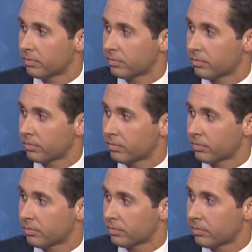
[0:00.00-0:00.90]

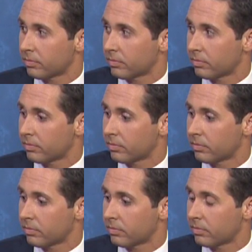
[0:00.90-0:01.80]

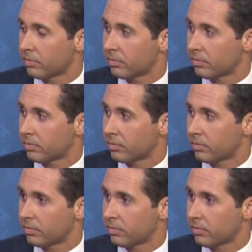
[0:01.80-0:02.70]

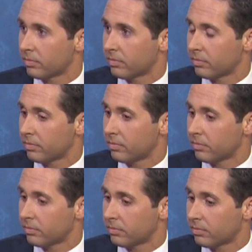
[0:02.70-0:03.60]

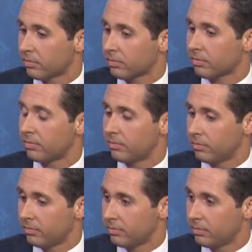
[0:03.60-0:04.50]

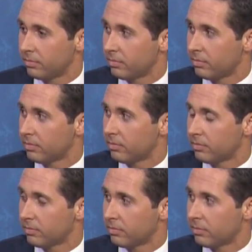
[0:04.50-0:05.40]

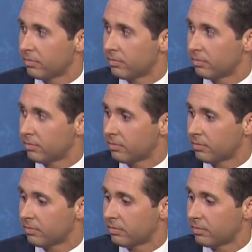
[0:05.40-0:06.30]

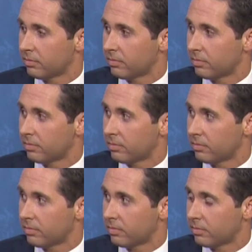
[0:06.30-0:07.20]

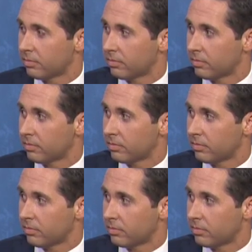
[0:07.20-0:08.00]
No words are spoken by the person on screen.